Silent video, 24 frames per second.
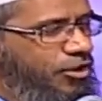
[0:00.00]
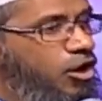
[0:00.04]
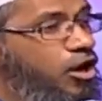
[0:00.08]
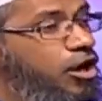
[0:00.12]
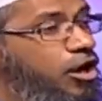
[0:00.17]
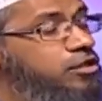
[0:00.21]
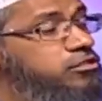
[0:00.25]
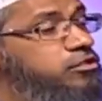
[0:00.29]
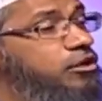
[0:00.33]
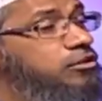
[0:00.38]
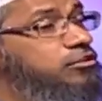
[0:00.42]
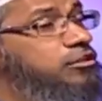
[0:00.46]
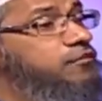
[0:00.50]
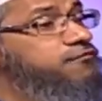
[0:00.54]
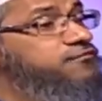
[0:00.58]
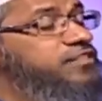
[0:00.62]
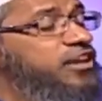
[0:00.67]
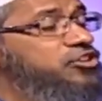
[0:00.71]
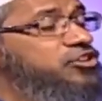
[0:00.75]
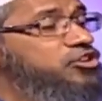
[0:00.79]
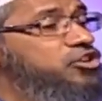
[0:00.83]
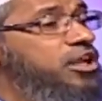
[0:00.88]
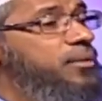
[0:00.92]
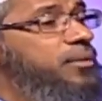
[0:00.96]
All sorts of
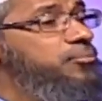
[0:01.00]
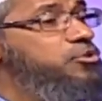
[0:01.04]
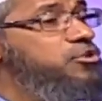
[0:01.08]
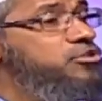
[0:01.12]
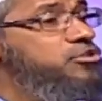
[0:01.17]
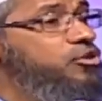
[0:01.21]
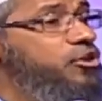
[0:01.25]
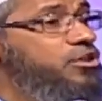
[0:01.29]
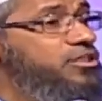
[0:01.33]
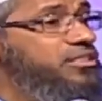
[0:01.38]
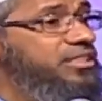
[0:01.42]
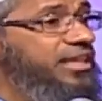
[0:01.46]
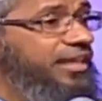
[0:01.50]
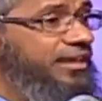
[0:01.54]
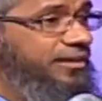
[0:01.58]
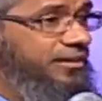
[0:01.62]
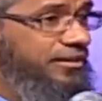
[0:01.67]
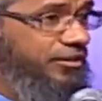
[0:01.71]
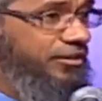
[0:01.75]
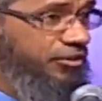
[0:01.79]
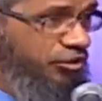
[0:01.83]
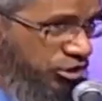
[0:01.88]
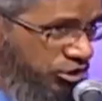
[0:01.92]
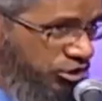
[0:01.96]
sexual abuse goes there.
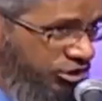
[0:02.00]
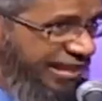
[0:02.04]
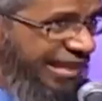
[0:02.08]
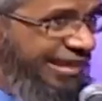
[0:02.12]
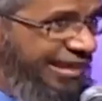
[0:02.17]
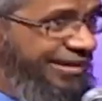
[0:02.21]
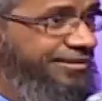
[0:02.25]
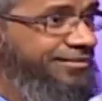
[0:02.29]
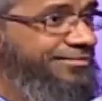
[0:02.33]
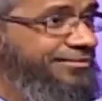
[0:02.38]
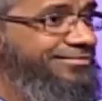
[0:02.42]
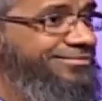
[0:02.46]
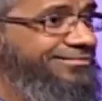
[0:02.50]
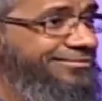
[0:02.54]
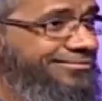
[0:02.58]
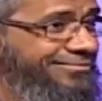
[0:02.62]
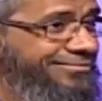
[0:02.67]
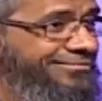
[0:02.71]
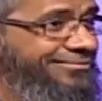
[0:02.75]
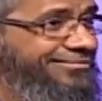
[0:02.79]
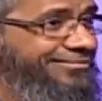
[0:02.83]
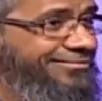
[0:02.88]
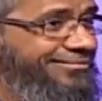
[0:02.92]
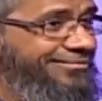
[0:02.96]
Do you know that?
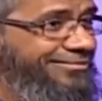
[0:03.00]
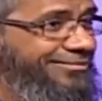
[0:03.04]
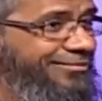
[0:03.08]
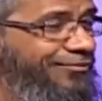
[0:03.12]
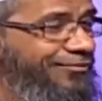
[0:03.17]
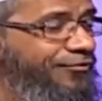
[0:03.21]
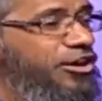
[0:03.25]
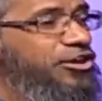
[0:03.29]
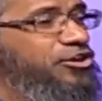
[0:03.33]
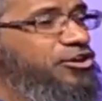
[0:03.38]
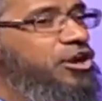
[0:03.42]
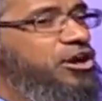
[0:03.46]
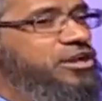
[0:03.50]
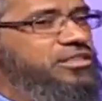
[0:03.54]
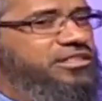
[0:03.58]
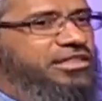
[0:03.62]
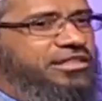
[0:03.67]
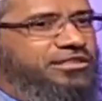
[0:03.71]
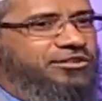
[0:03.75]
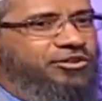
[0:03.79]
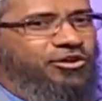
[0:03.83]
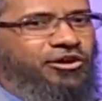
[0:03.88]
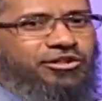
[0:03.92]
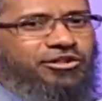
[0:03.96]
What
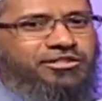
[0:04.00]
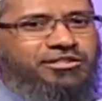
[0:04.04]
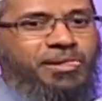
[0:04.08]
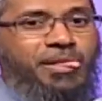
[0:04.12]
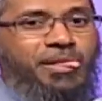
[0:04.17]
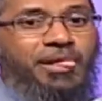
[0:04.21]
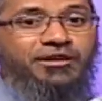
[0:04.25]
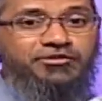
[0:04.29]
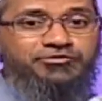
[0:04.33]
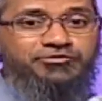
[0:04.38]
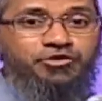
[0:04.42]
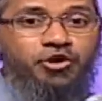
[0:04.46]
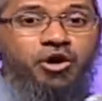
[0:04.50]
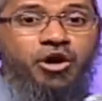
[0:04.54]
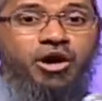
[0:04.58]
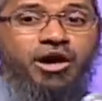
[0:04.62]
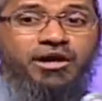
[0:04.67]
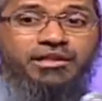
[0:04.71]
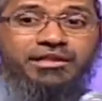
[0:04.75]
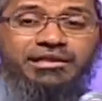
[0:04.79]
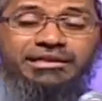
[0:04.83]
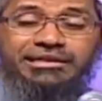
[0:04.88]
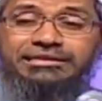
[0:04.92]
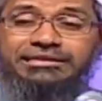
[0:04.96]
nonsense goes?
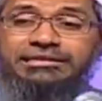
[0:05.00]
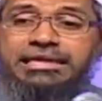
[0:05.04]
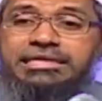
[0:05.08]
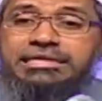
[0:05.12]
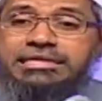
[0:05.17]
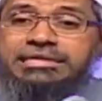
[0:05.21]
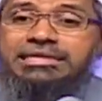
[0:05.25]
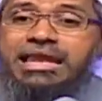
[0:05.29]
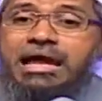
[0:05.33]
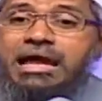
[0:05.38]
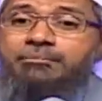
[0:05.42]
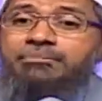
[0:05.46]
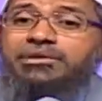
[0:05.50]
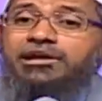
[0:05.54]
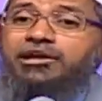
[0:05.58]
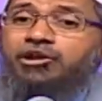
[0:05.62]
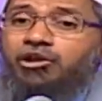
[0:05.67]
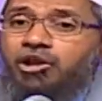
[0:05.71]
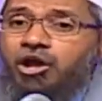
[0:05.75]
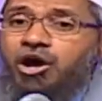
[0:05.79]
So the Islamic